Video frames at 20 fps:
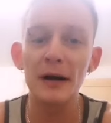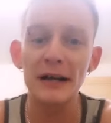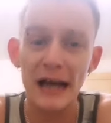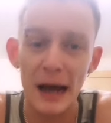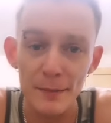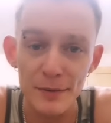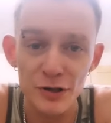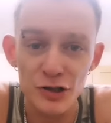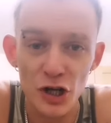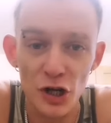put my
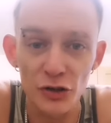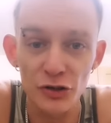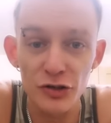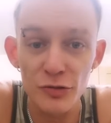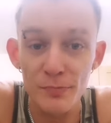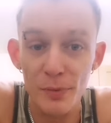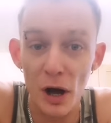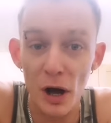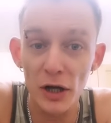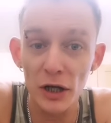cabbage
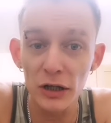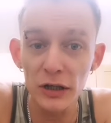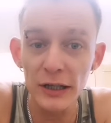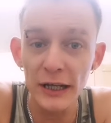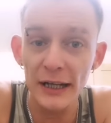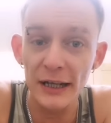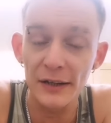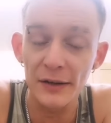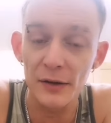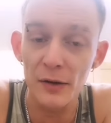on to
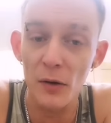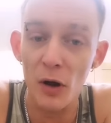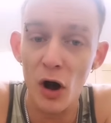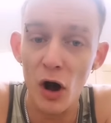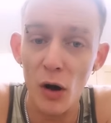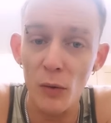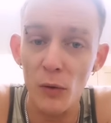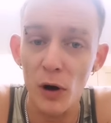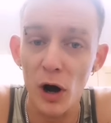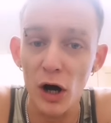boil in
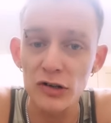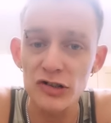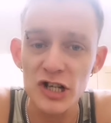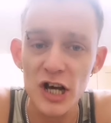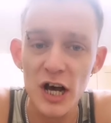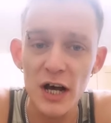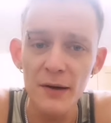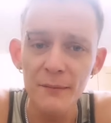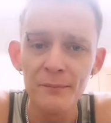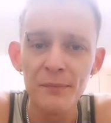hot
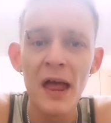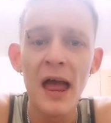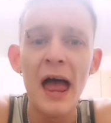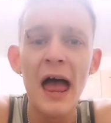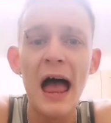water.